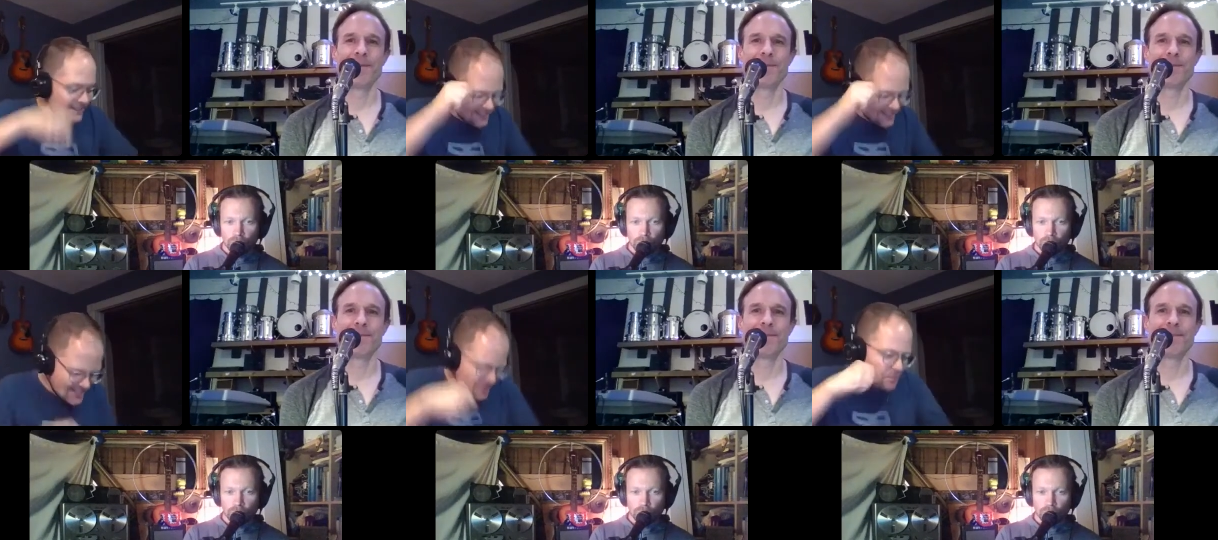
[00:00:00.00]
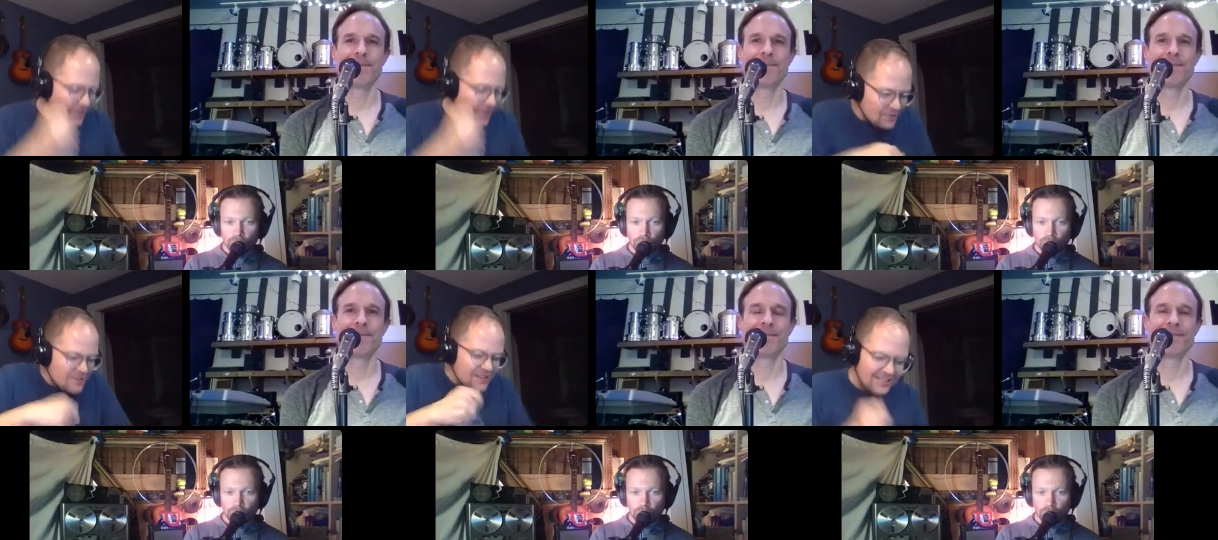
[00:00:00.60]
Speaker 1: and it just brings
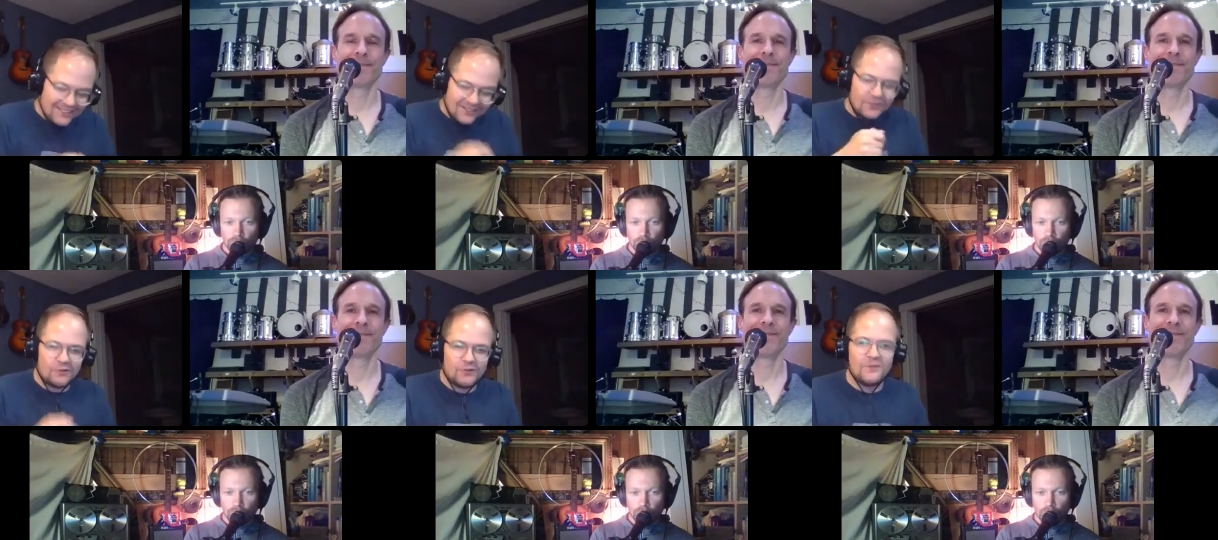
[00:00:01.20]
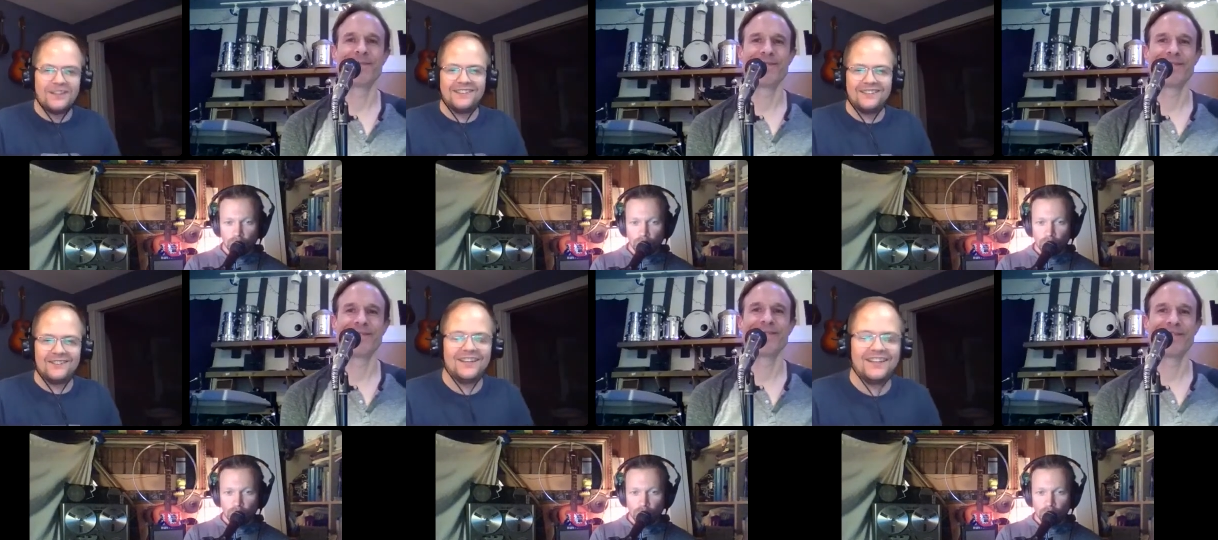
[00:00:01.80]
you into this little groovy
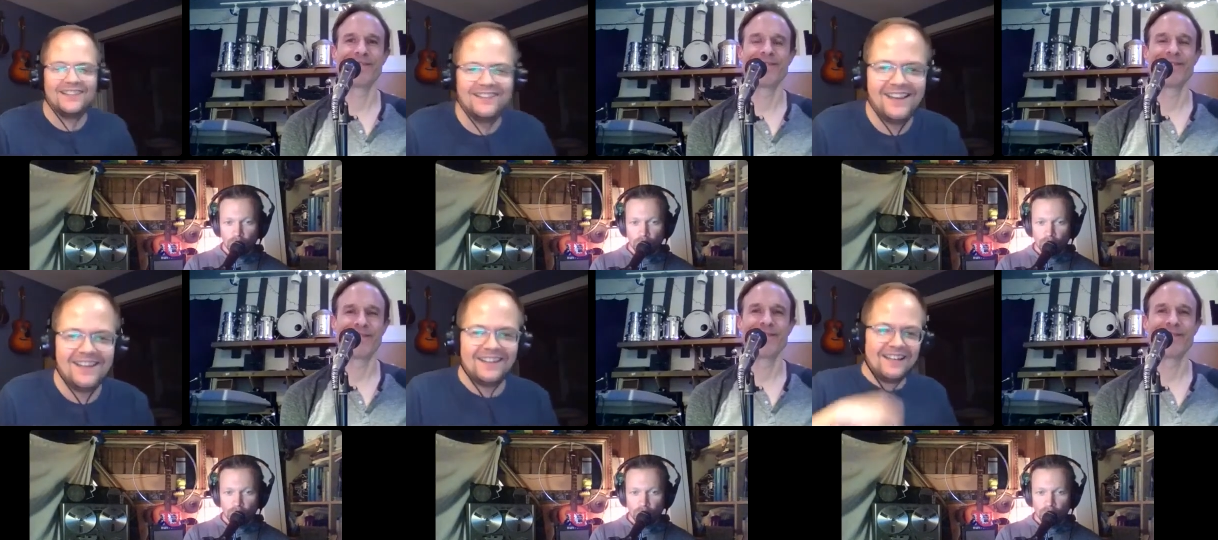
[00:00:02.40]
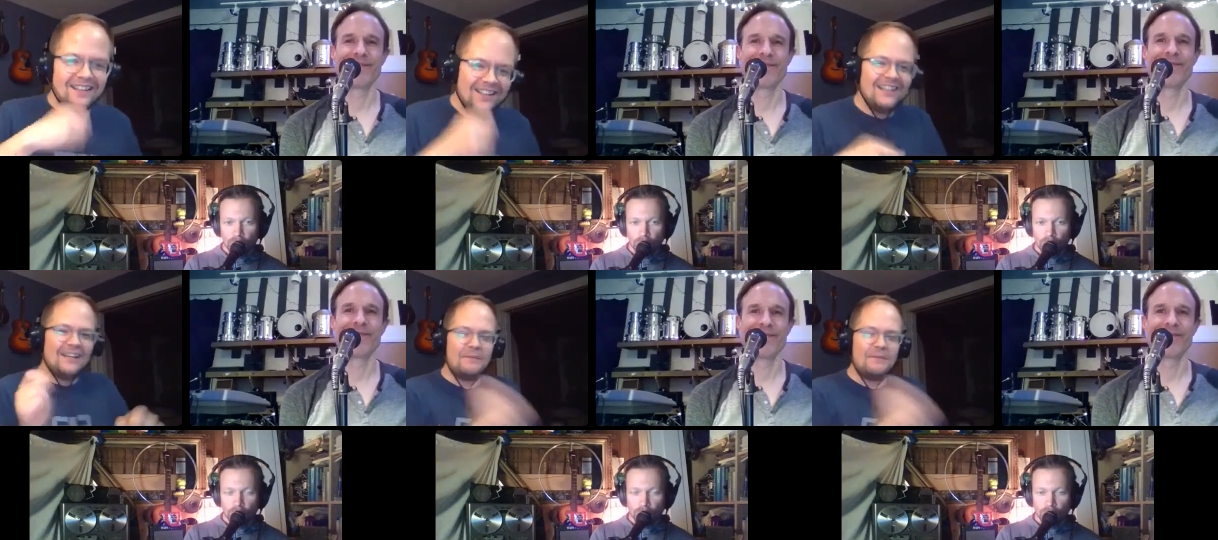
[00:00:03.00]
little like, hey, let,
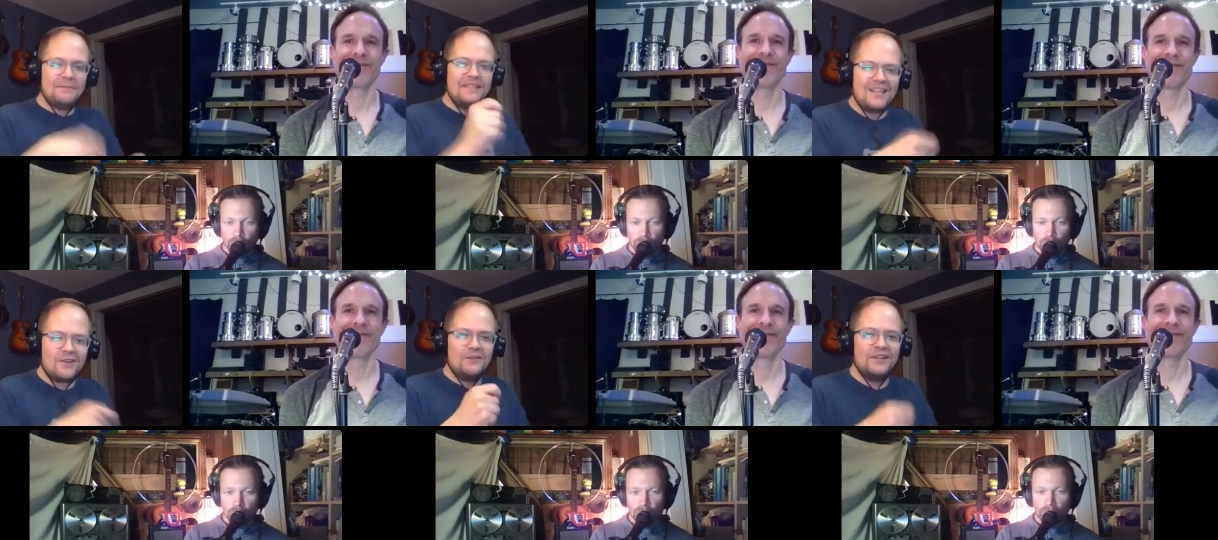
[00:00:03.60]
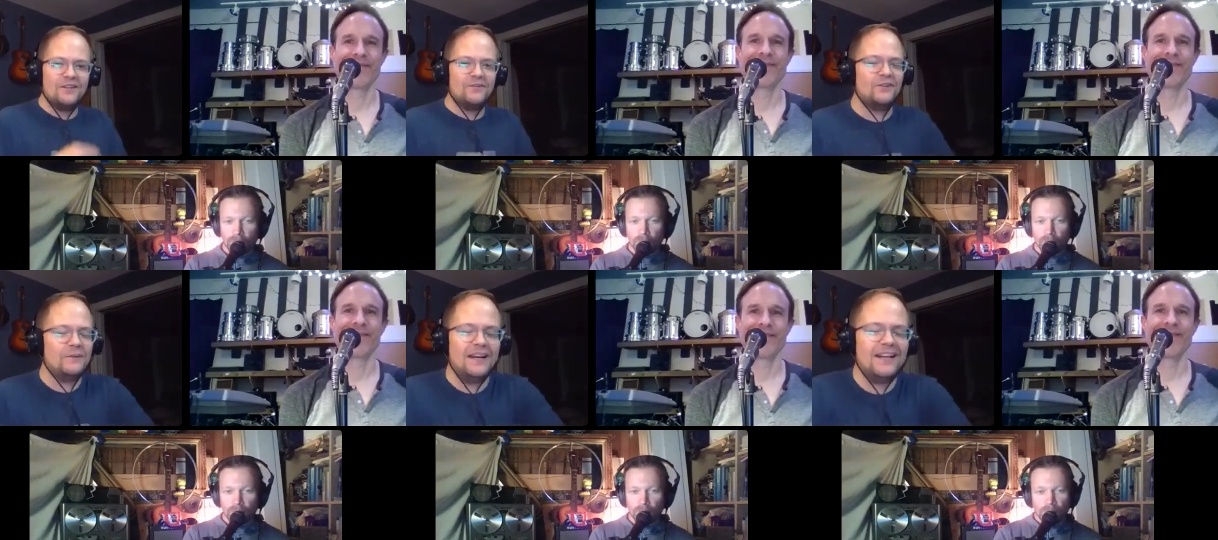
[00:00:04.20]
let me, let me take you over here for a
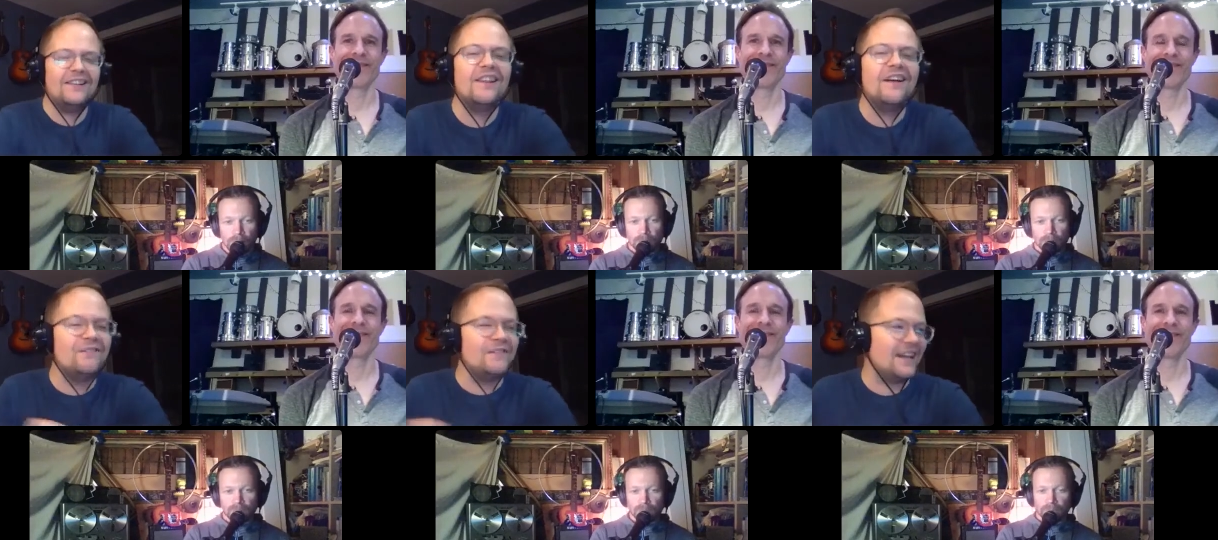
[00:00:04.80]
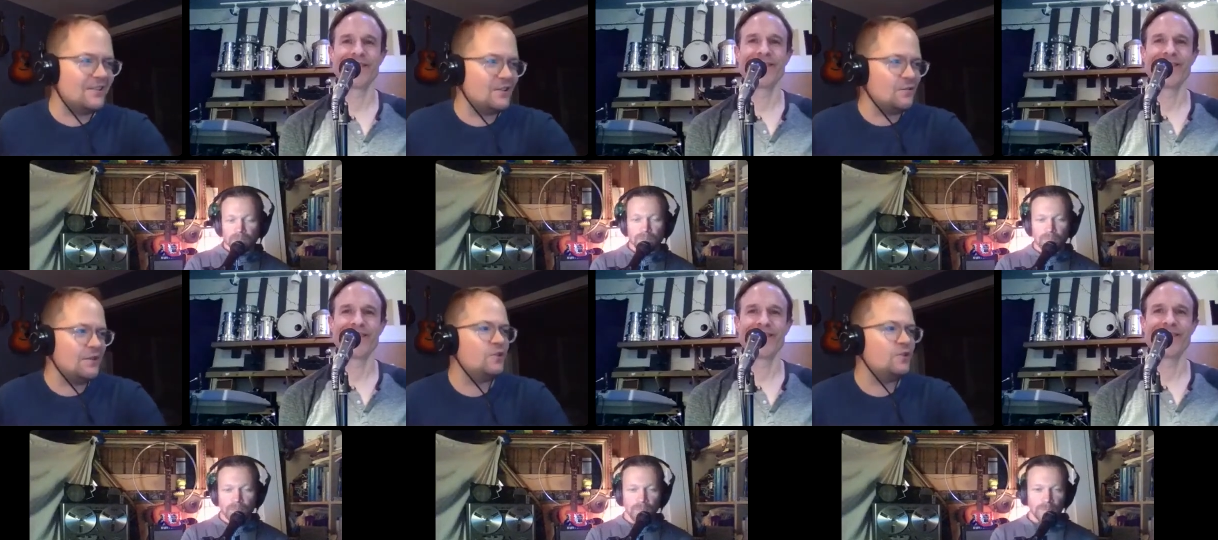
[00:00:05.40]
little bit. I love that so mm-hmm.
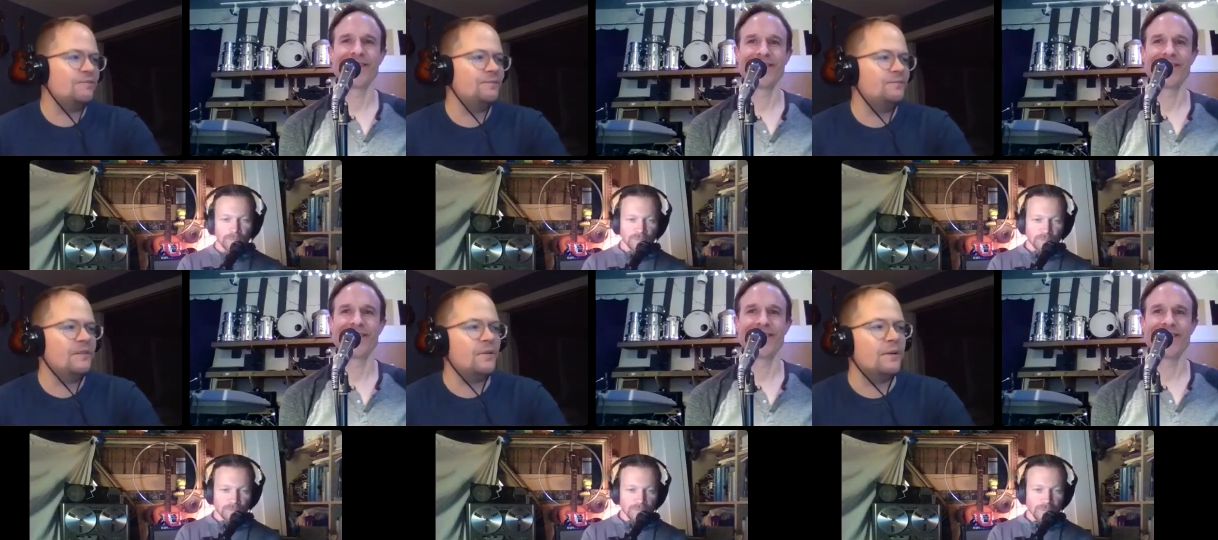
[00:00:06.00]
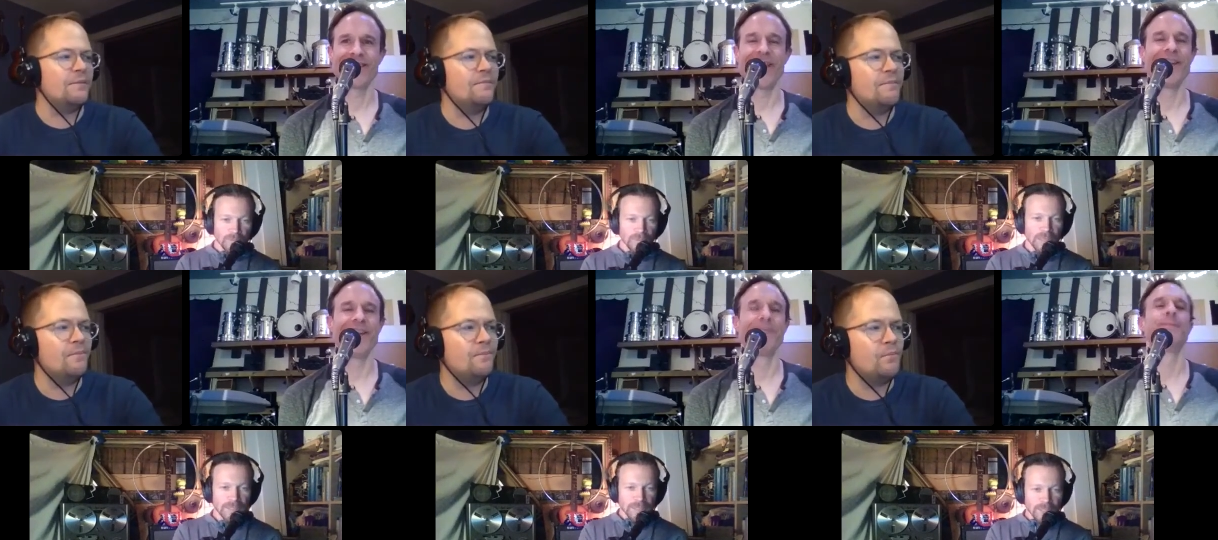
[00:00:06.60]
much. Anyway. Yeah.
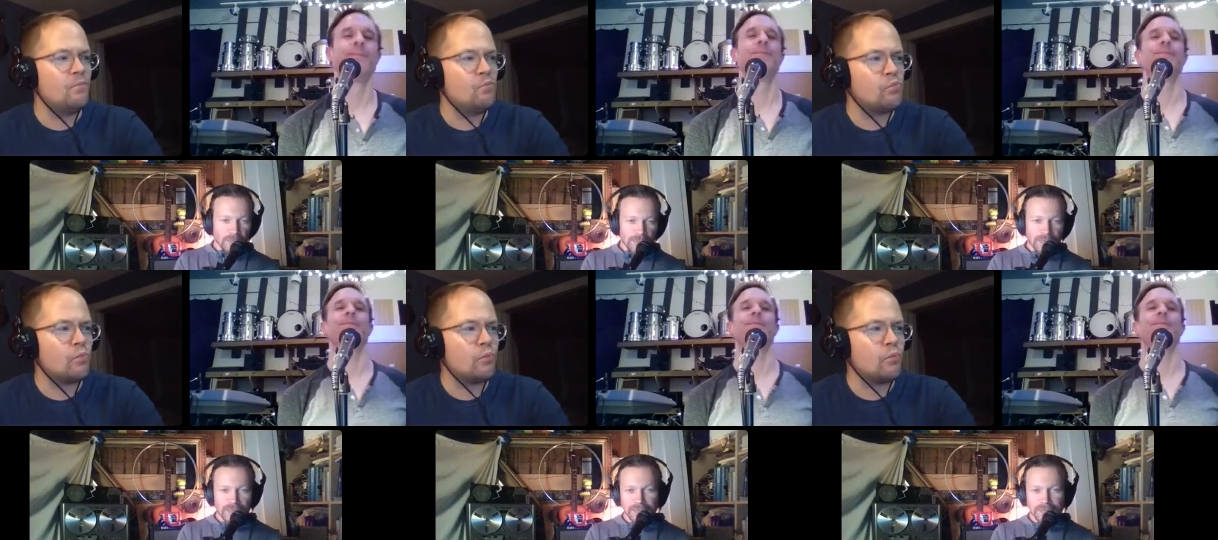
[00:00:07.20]
It's a little bit of uh,